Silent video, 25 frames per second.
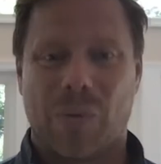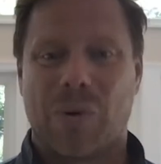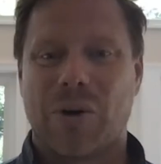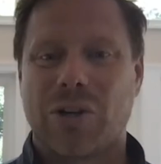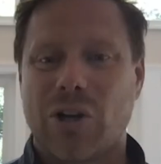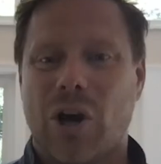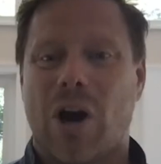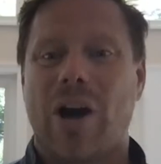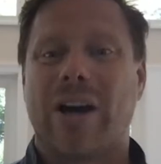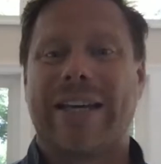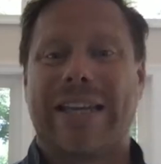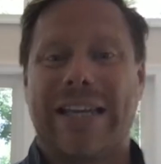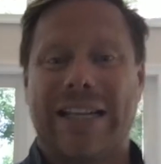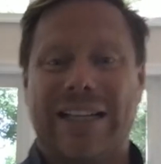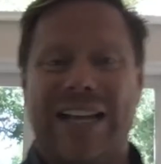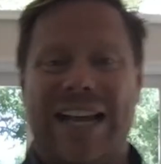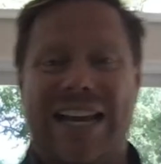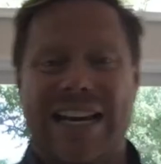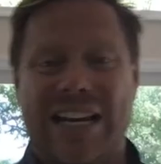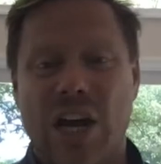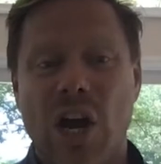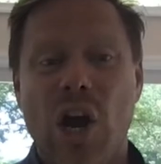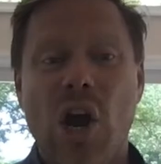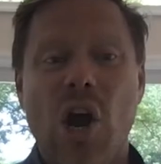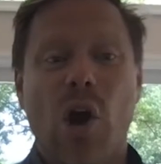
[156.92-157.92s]
we're talking
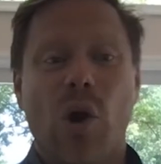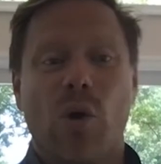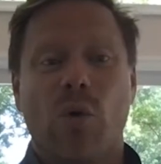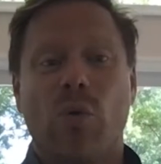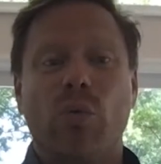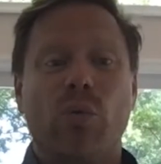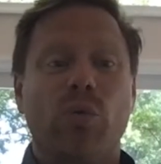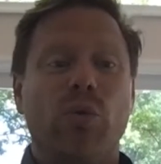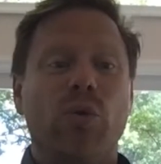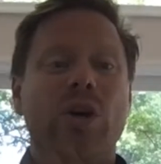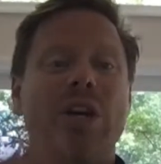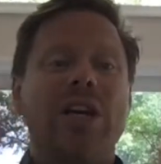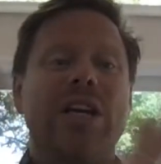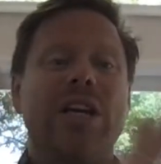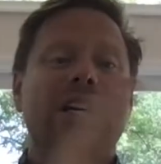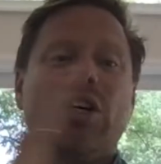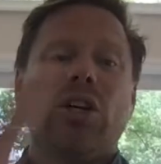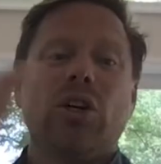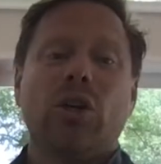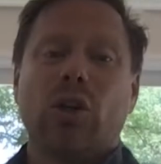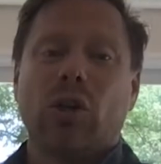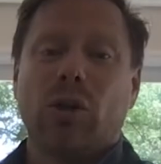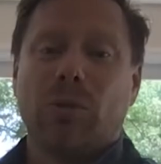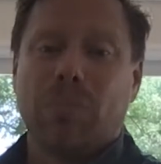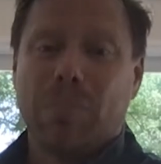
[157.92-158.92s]
like
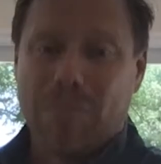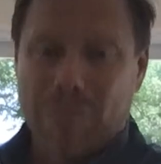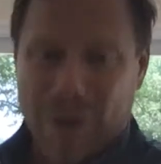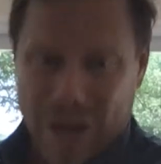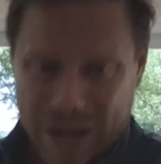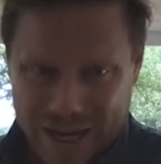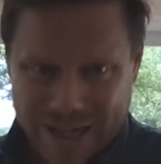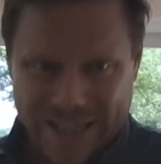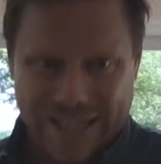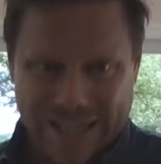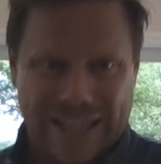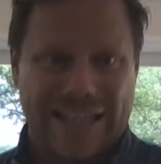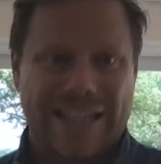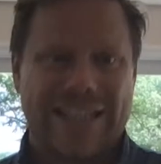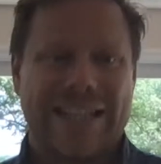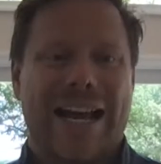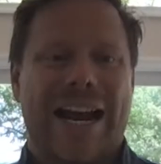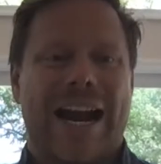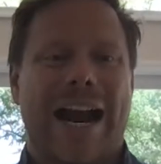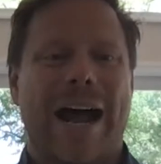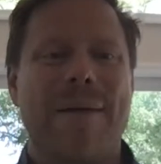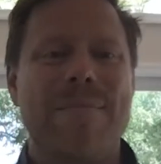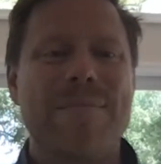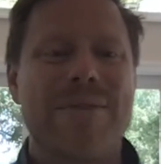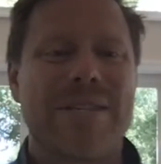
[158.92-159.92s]
real money
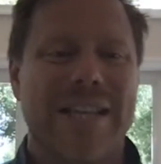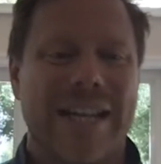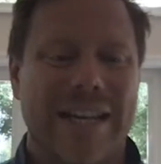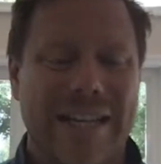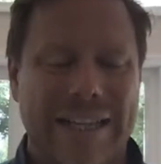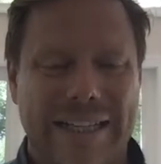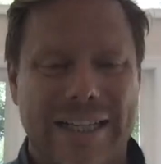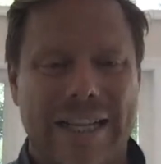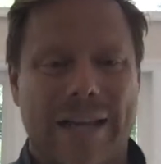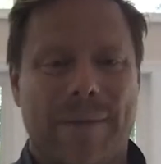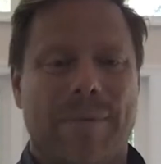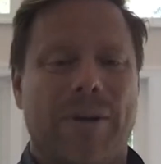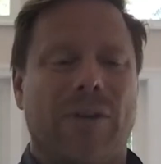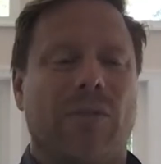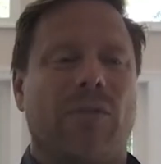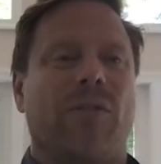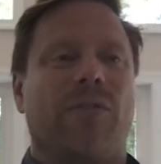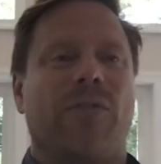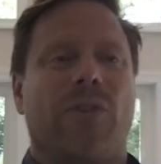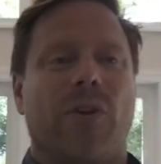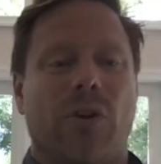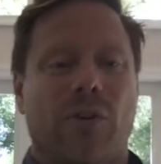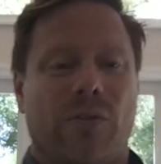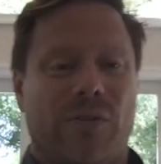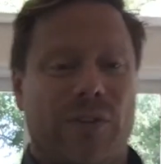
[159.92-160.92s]
that I'm sending them in
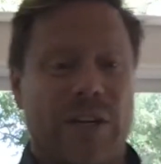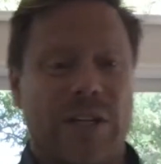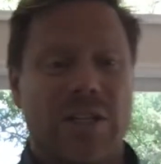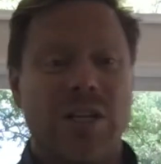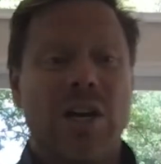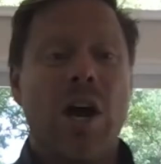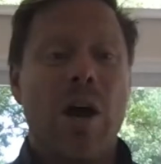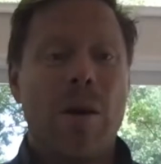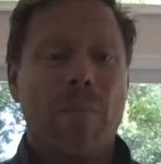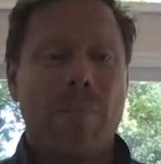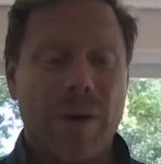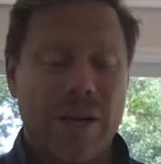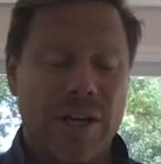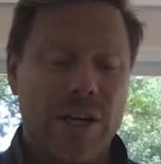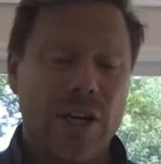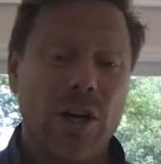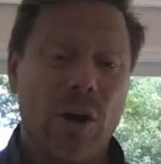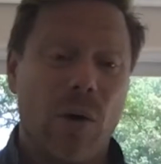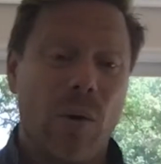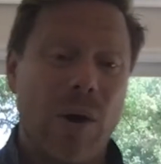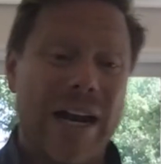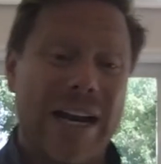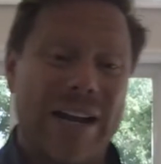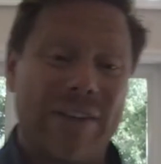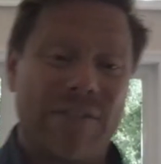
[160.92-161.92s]
referral fees. But you know
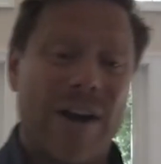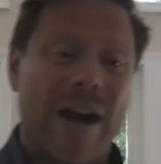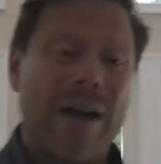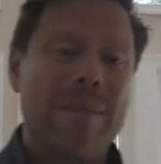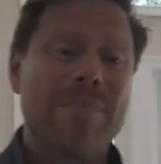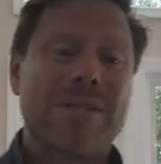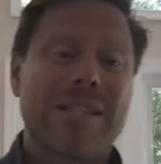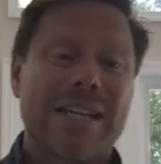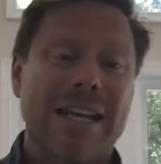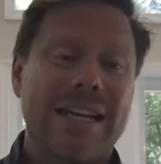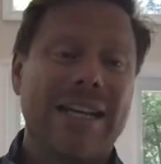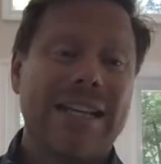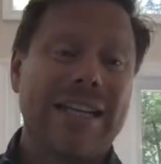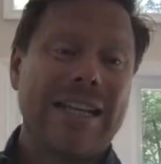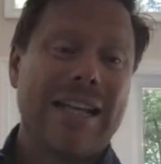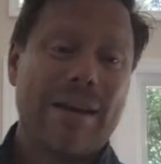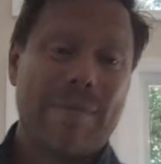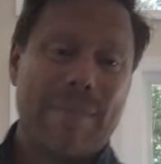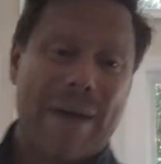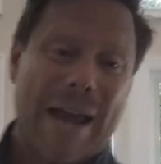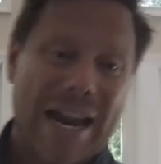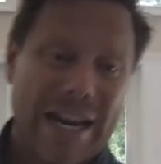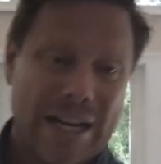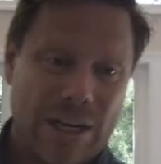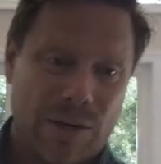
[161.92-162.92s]
what? If I'm sending them
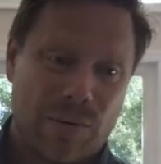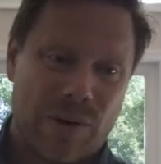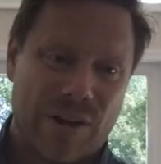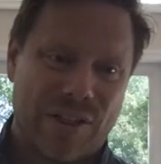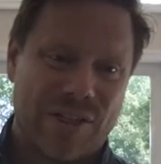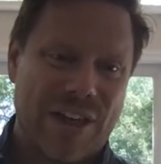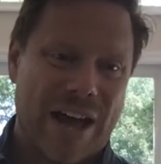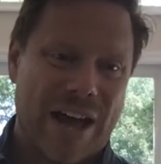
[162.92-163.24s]
eighty-one